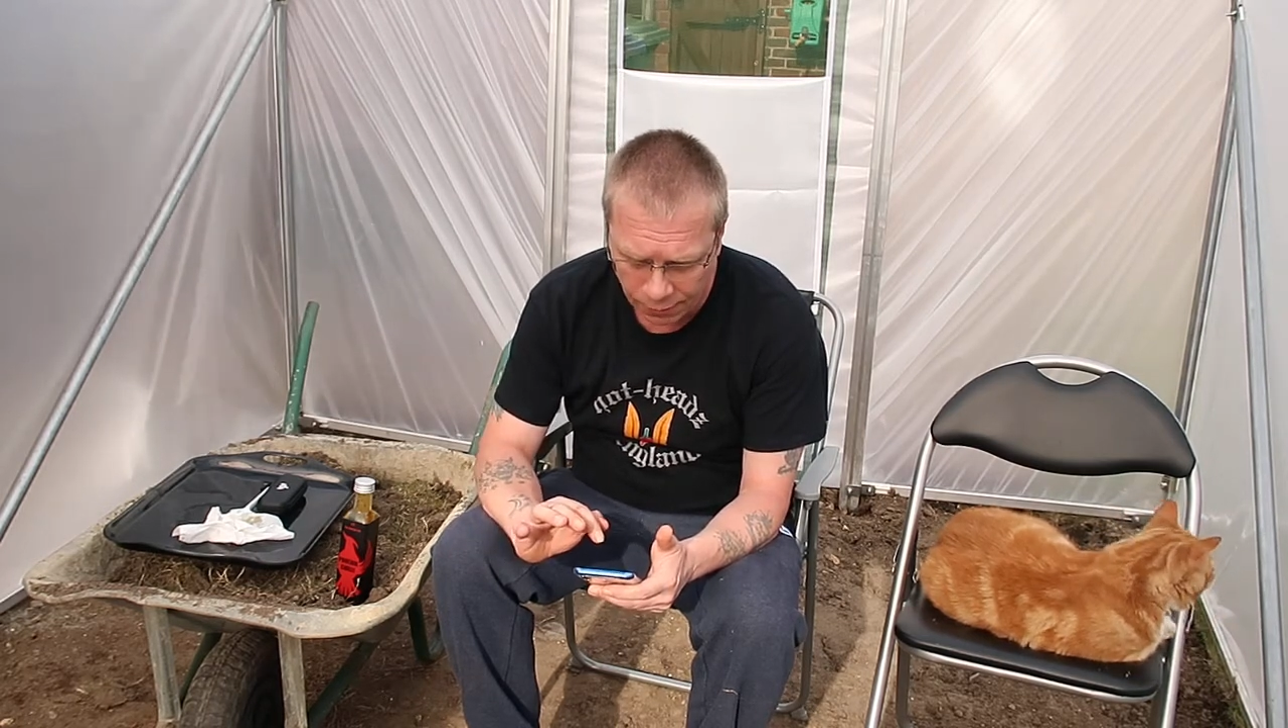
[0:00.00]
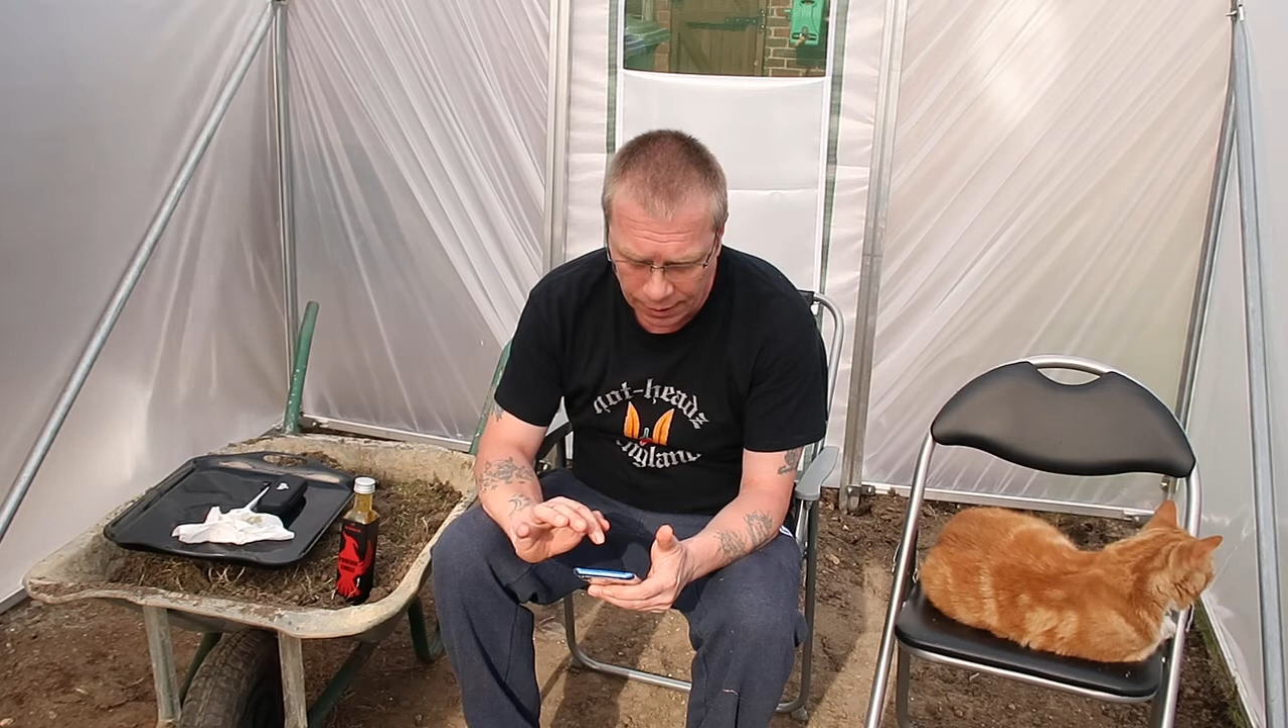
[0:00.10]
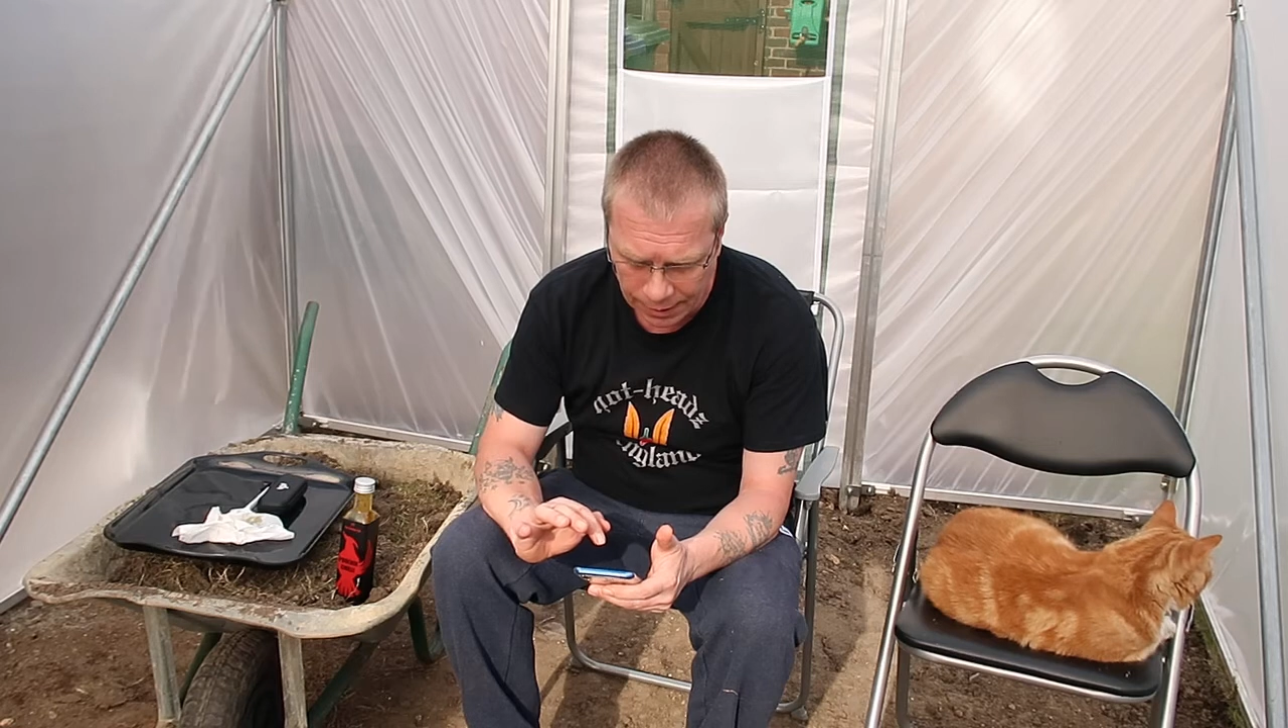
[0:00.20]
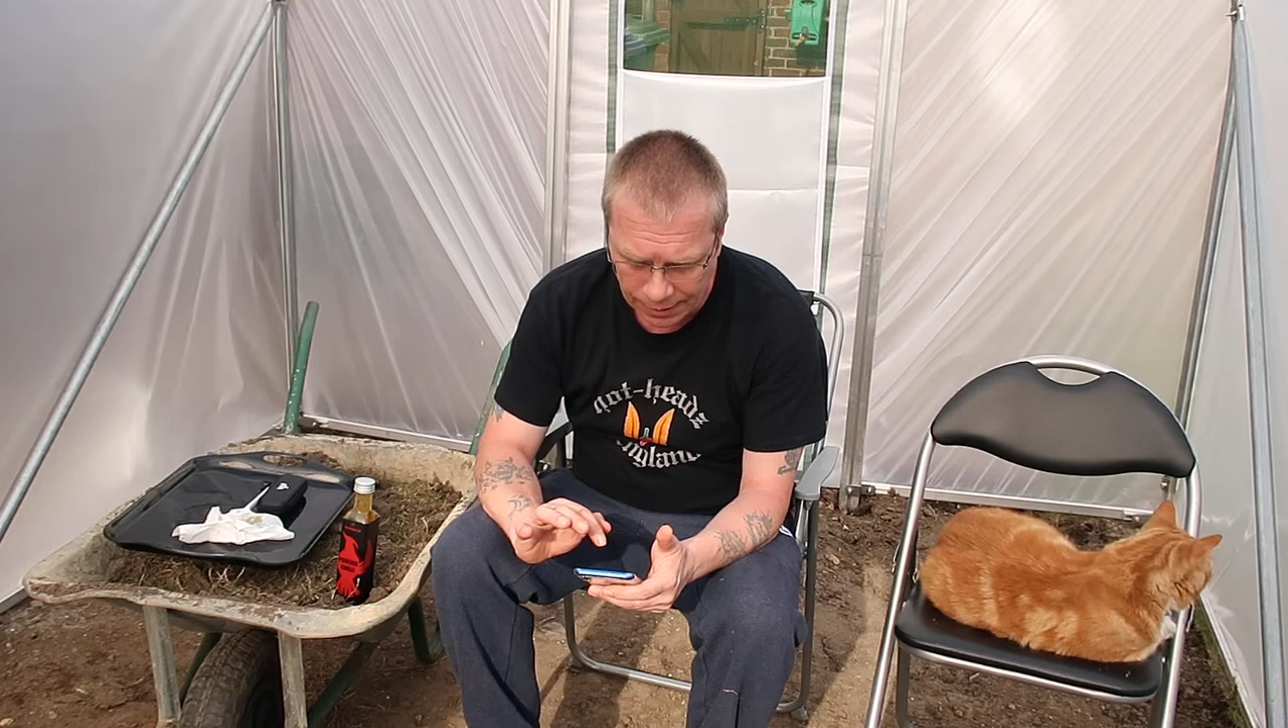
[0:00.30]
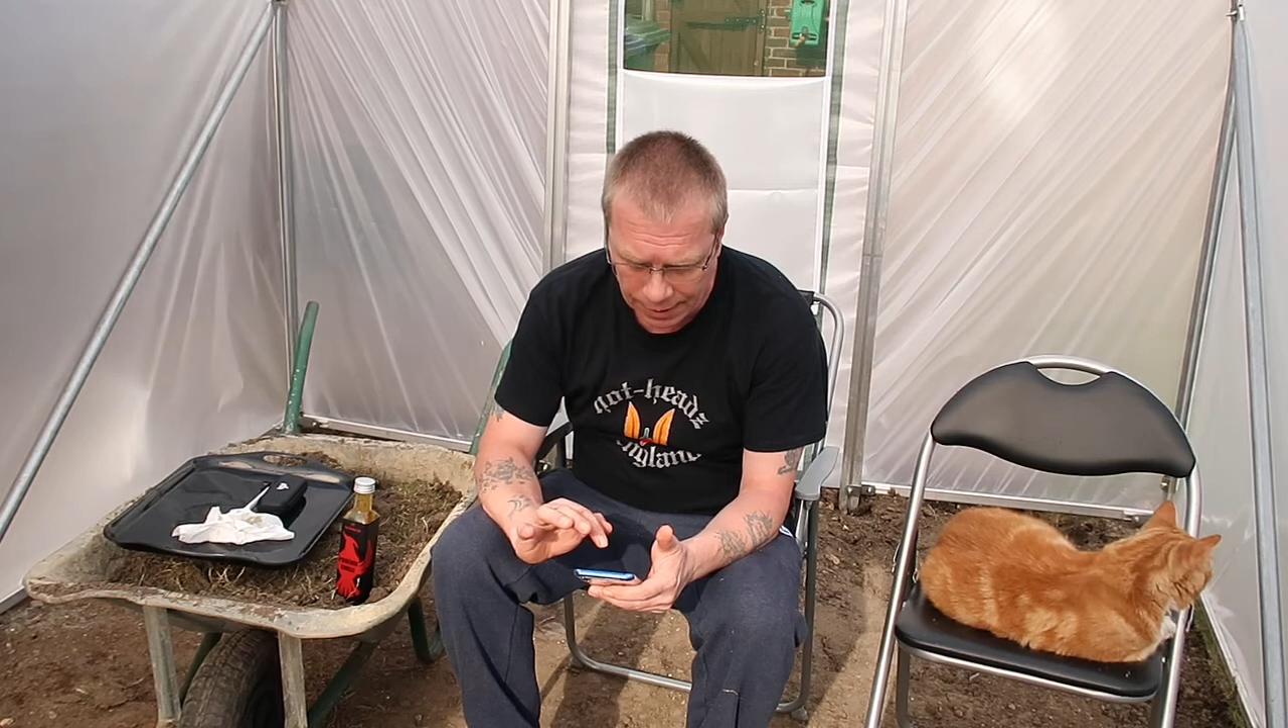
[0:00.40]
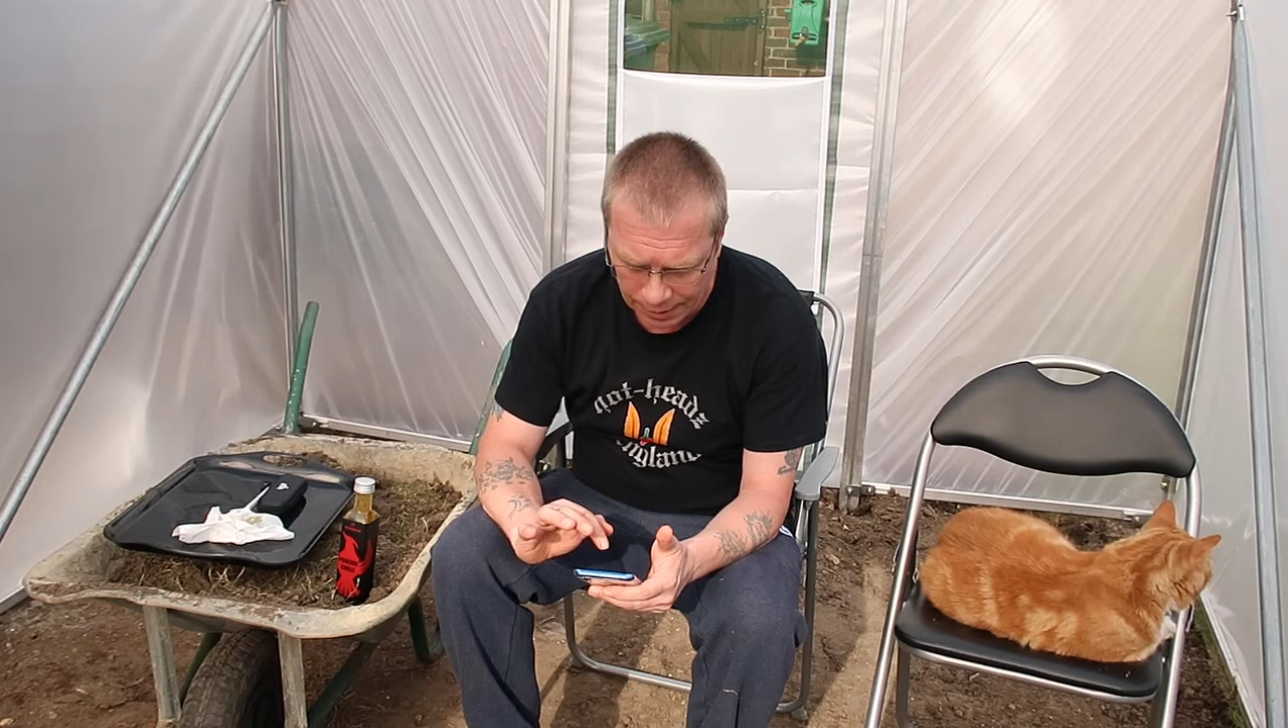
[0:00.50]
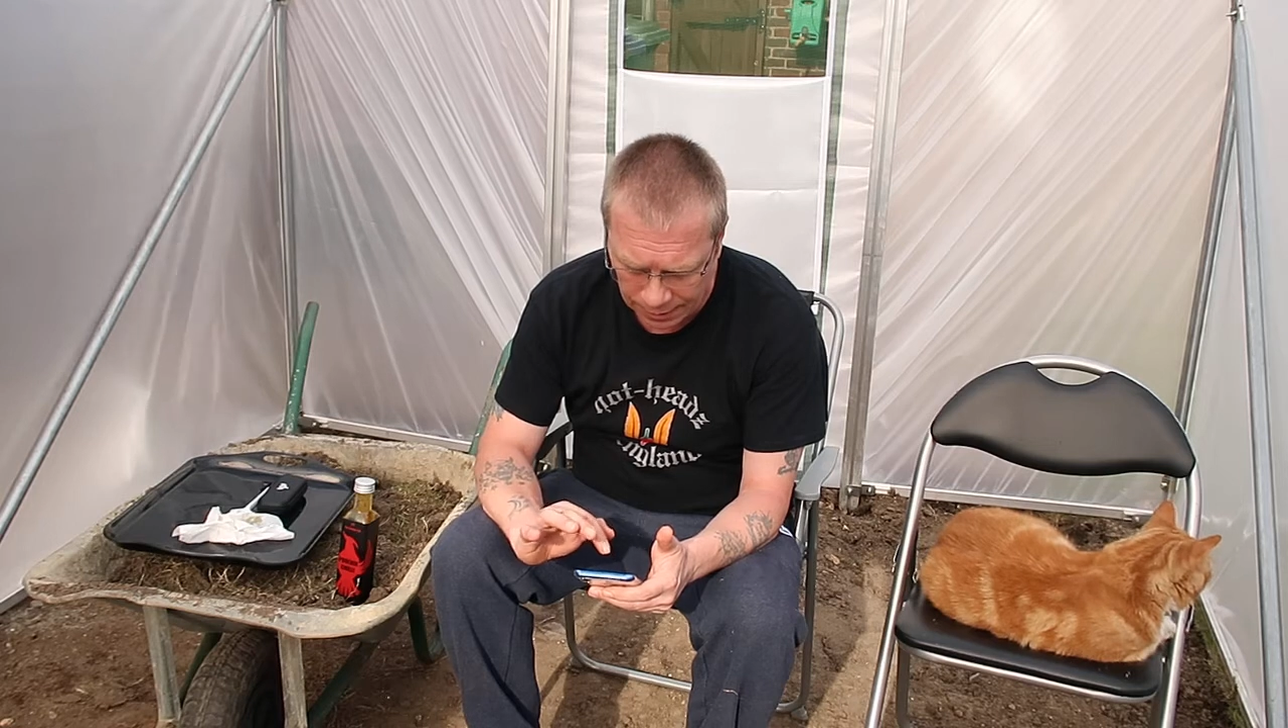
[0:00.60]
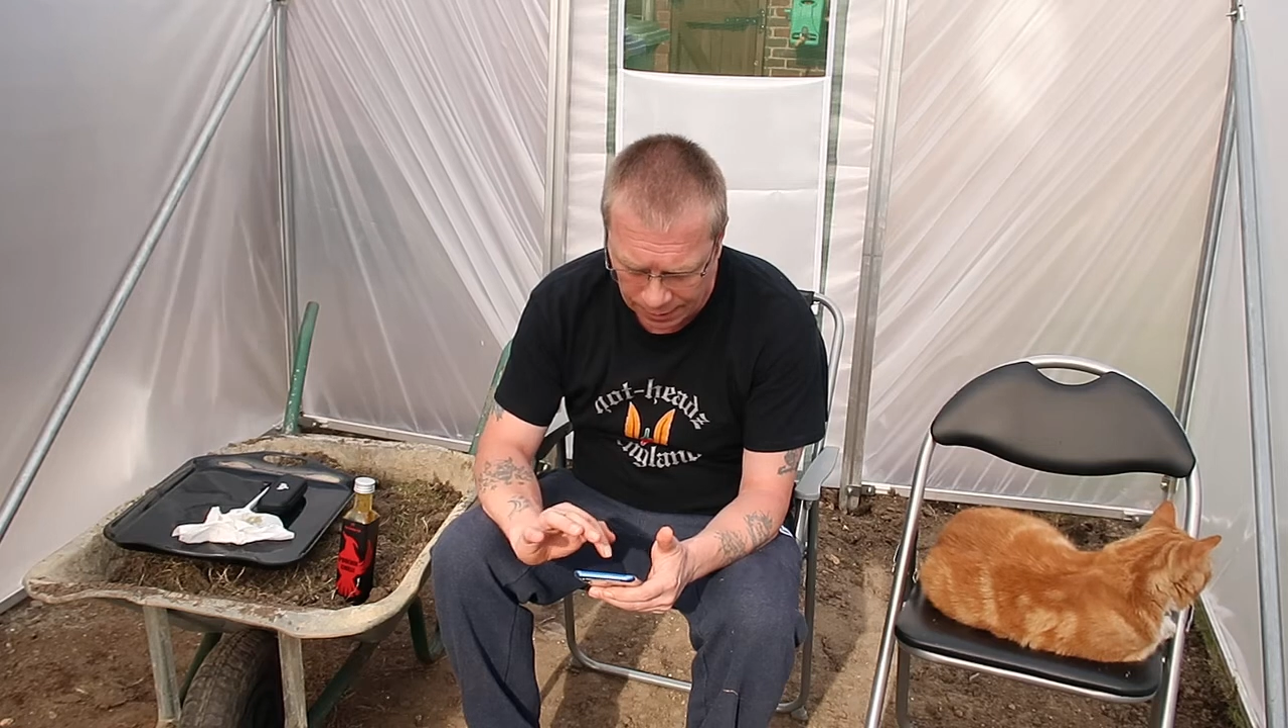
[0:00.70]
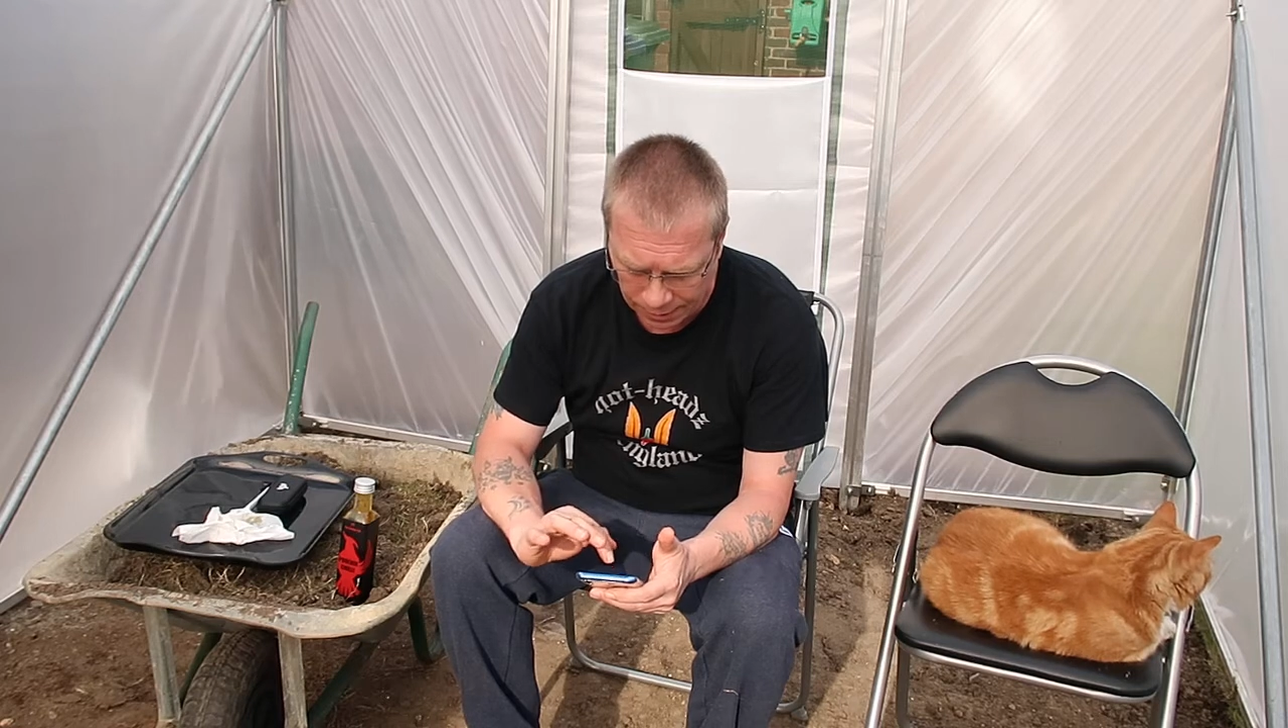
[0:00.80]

really down